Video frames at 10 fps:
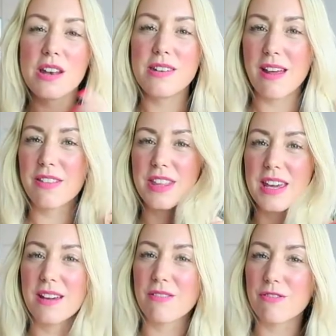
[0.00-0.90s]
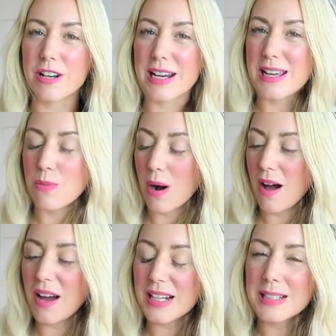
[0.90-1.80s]
Nothing really
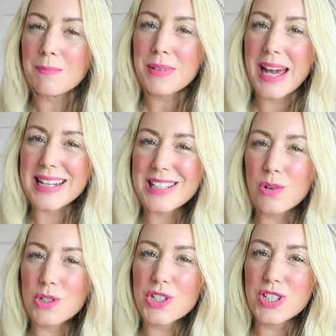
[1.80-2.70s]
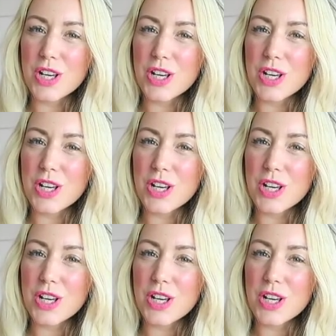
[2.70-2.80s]
worked, and it's not